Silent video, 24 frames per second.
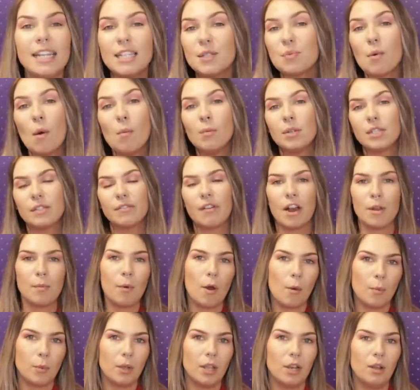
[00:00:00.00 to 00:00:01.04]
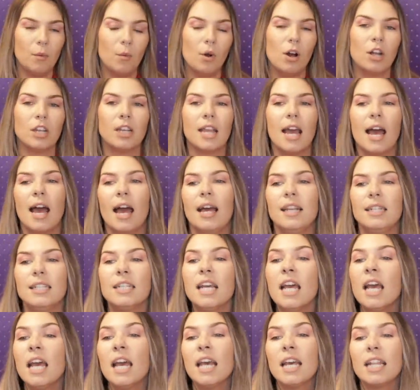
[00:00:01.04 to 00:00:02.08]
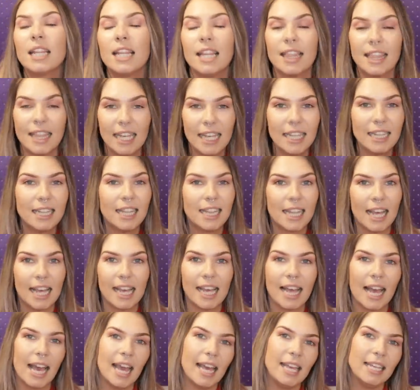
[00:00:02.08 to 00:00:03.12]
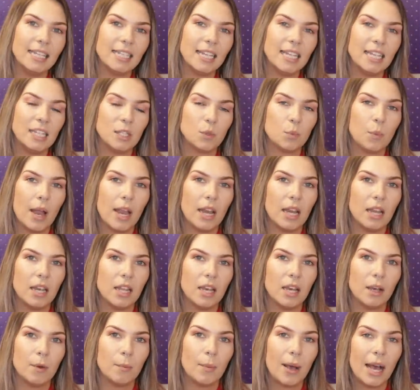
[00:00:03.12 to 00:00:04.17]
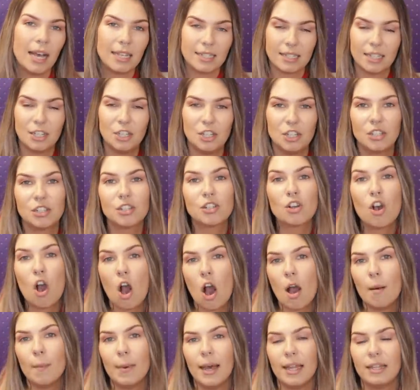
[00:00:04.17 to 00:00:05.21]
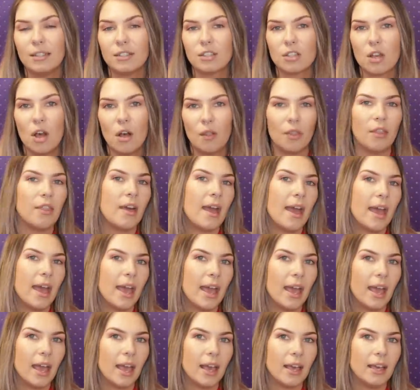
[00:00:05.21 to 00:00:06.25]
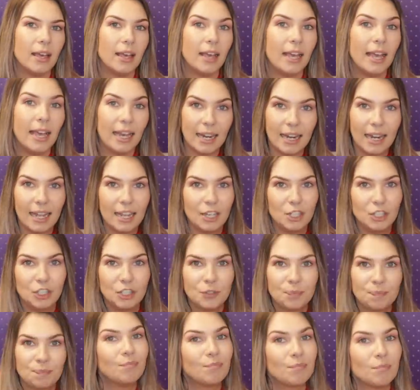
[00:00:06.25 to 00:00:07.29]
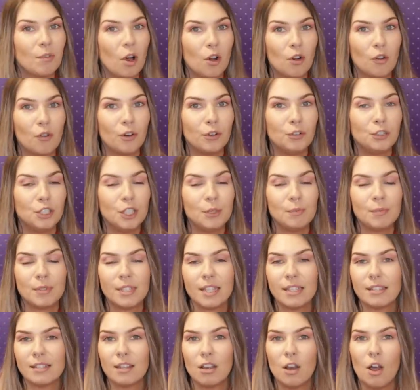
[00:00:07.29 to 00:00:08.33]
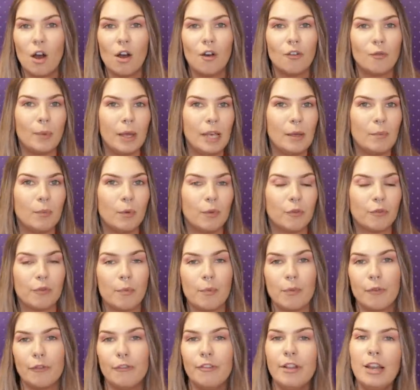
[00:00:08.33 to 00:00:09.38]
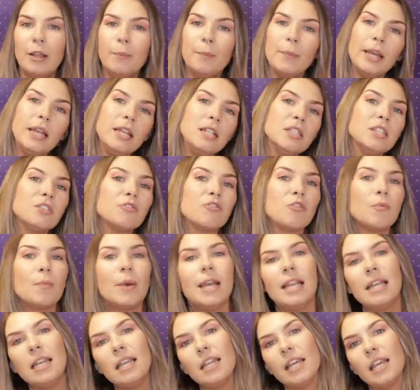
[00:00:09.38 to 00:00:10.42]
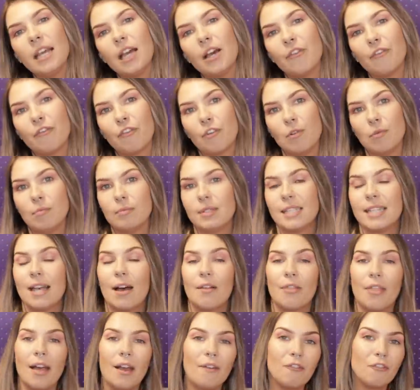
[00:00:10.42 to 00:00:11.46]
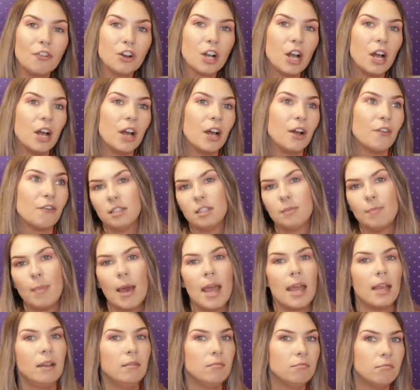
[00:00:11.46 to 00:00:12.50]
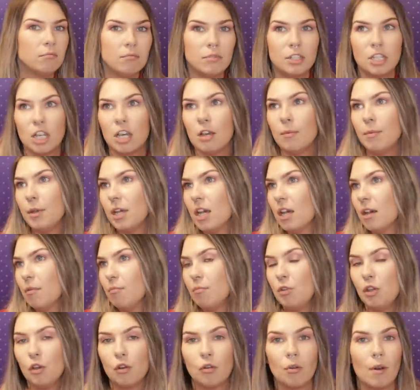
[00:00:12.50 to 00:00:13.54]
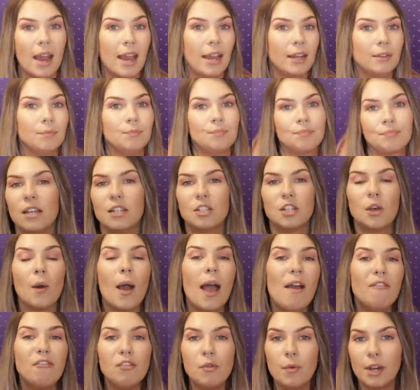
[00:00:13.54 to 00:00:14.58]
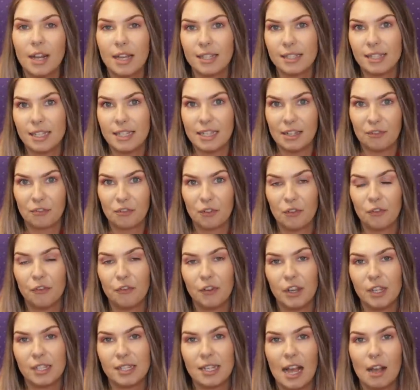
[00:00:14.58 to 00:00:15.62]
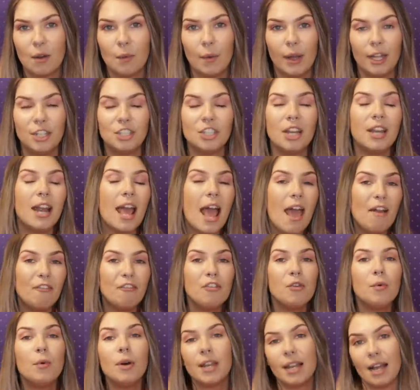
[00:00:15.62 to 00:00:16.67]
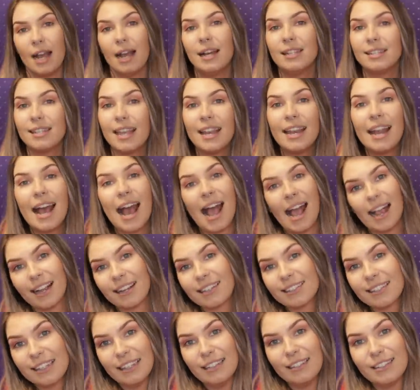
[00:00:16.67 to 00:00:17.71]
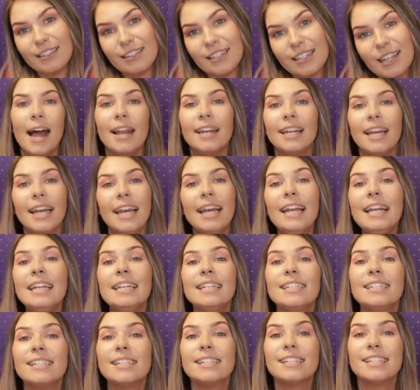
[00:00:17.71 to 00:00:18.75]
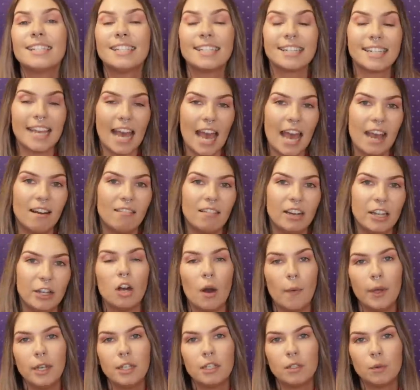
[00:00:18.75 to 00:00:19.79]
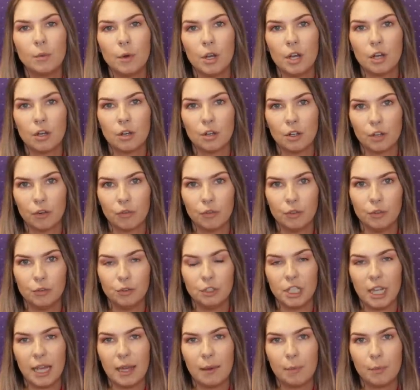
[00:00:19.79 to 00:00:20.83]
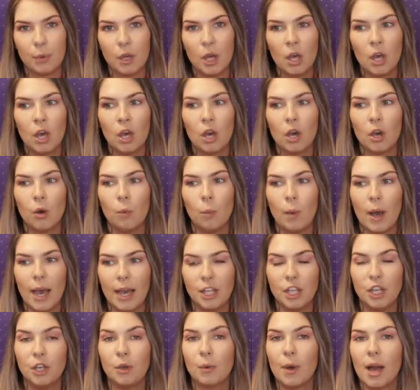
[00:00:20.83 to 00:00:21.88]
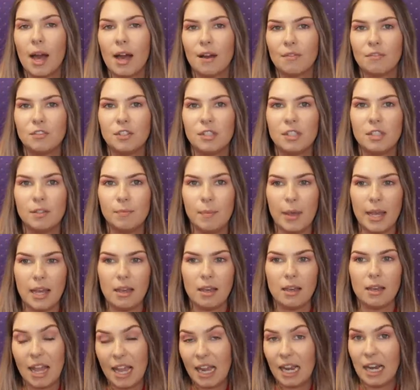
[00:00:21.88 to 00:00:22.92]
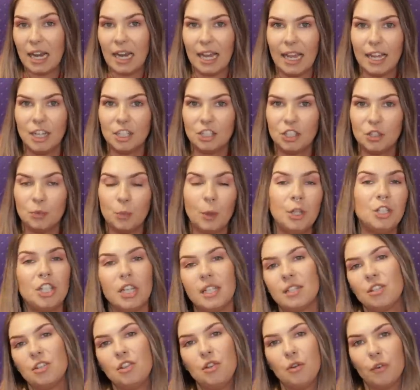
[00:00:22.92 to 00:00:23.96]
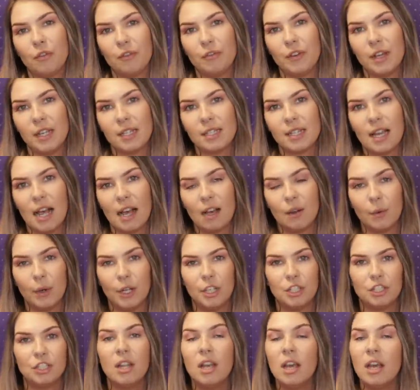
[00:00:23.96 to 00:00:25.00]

This one was a very popular one and the thing that they hate is when passengers comment on their English. On cruise ships there's a lot of people from the Philippines, from India, from South Africa, Spain, Serbia, Ukraine. So everyone has a different first language and everyone has an accent. And it is scary going to work on a cruise ship where you have to speak English, which isn't your first language.